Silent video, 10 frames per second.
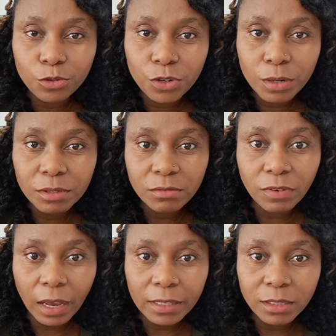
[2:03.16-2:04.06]
your dream is
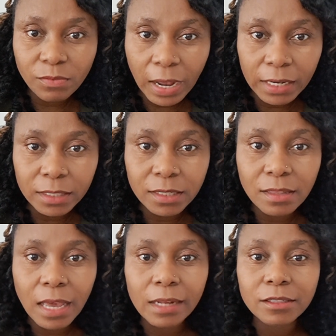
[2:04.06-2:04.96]
valid,
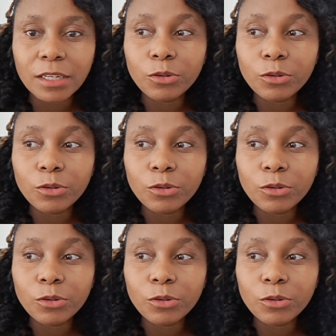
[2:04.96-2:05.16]
that